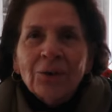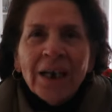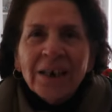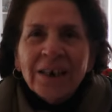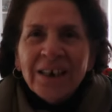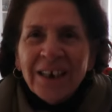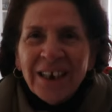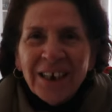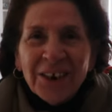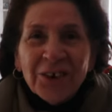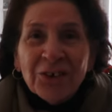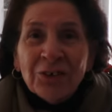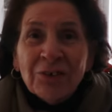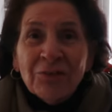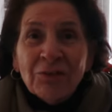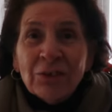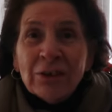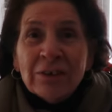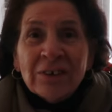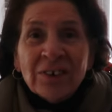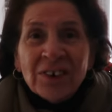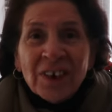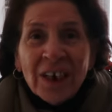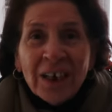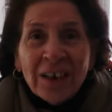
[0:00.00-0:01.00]
Take care
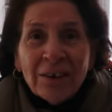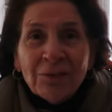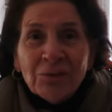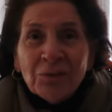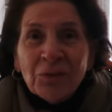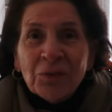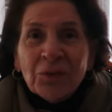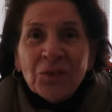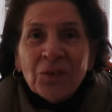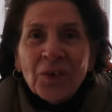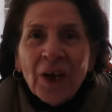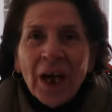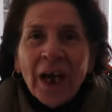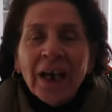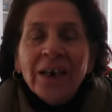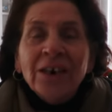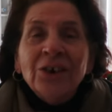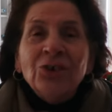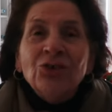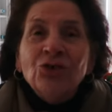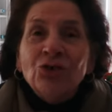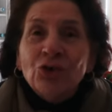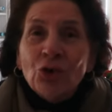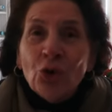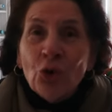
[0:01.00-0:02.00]
of yourself
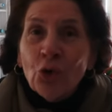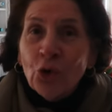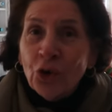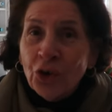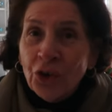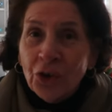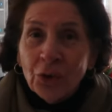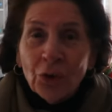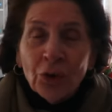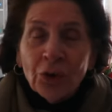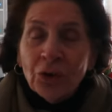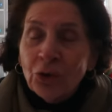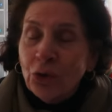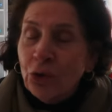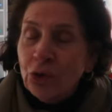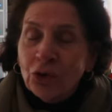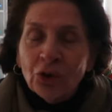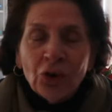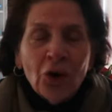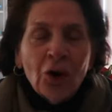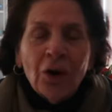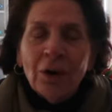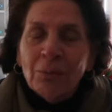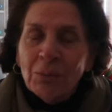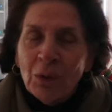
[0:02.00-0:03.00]
and enjoy
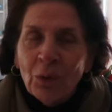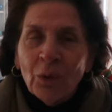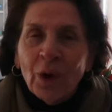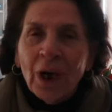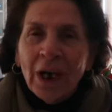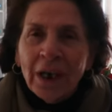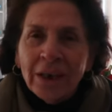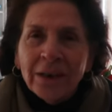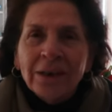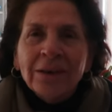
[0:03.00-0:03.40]
your time away.